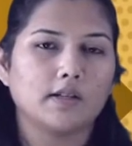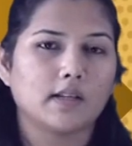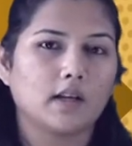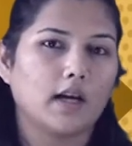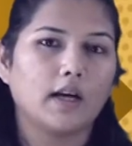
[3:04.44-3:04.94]
is
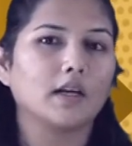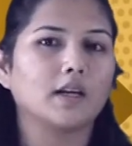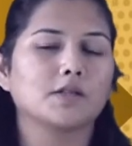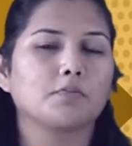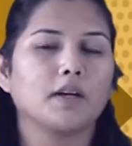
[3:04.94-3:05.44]
sunlight,
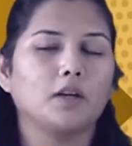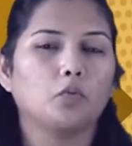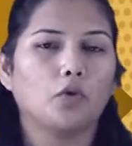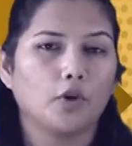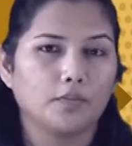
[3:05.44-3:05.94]
it is pretty
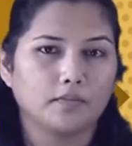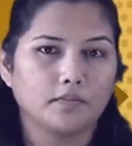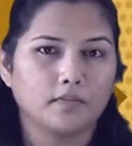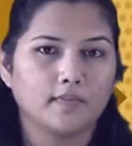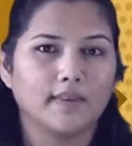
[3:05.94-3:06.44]
warm.
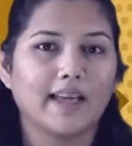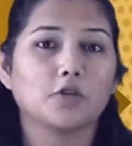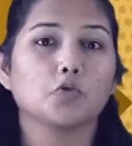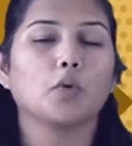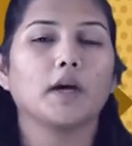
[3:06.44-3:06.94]
That
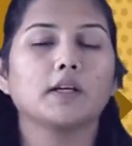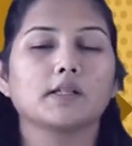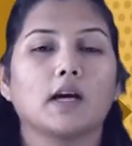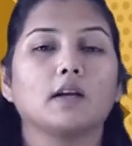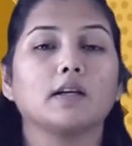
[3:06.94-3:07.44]
is why the
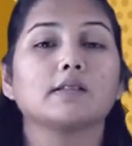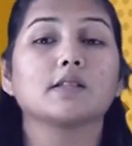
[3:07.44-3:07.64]
sun is a